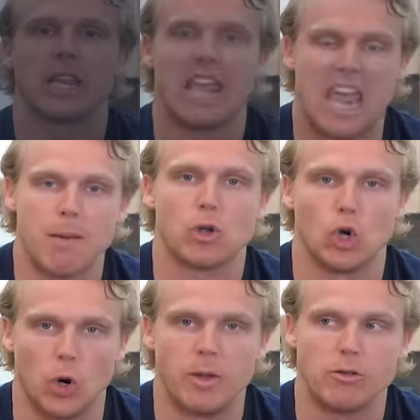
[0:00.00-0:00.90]
Cam
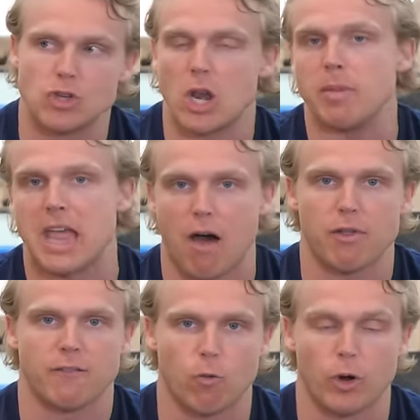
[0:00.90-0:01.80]
Coleman who's going to be out
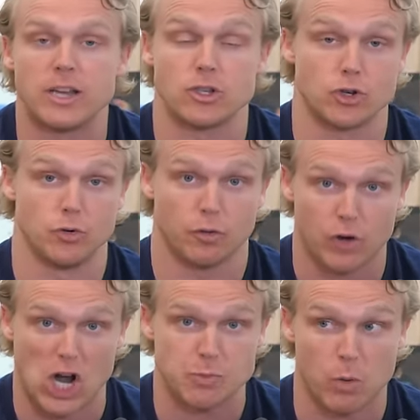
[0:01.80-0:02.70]
there for you as a true
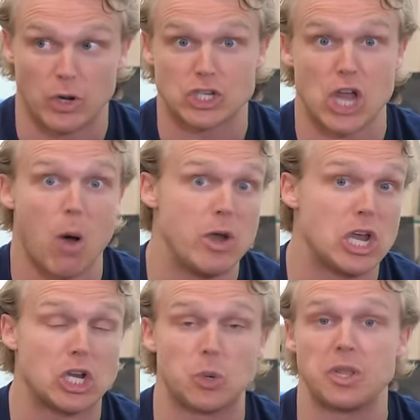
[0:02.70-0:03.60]
freshman. We saw what he
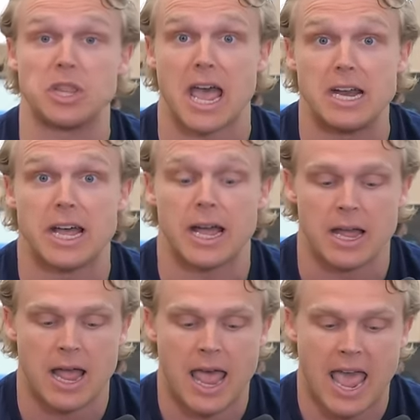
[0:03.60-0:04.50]
could do in the A-Day.
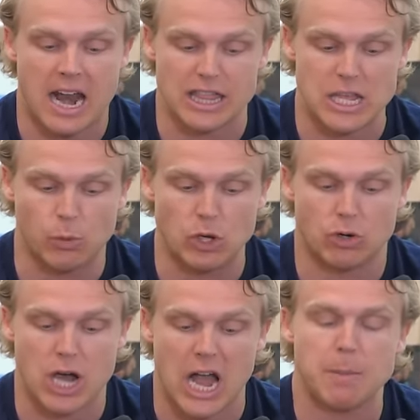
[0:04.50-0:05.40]
And I think when you
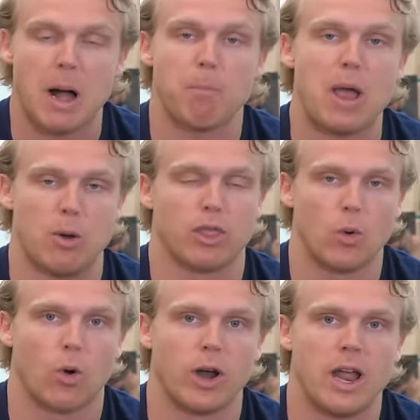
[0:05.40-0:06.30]
talk about Peyton
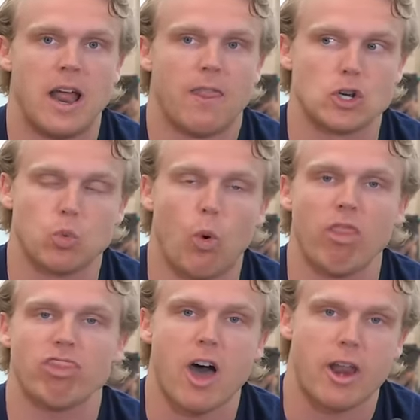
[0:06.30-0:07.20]
Thorne, there's
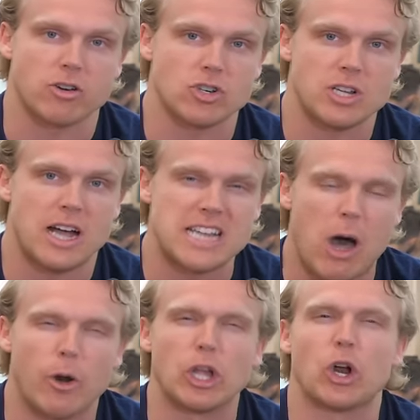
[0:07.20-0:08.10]
one thought exercise I
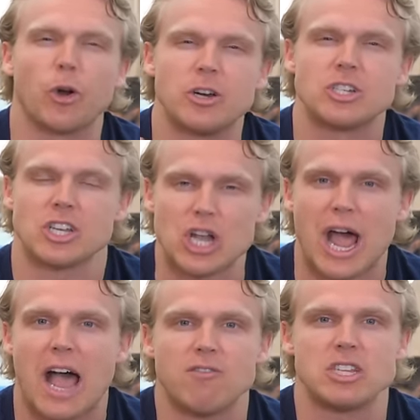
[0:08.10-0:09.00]
would encourage us to
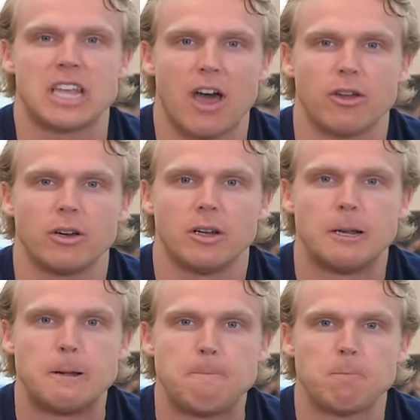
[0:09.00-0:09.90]
have together.
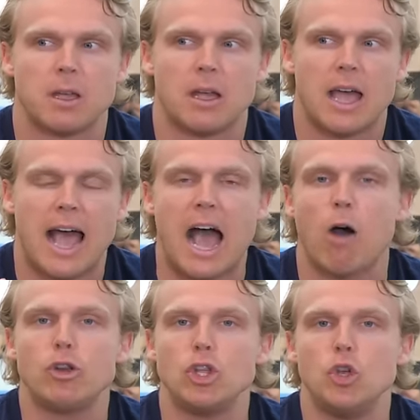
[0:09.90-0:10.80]

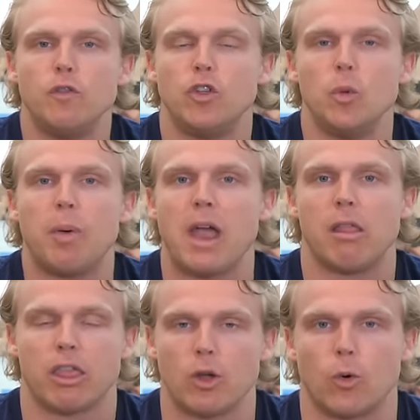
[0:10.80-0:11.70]
How do you view
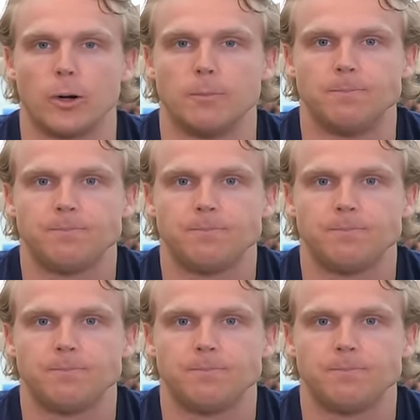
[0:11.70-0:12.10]
Peyton Thorne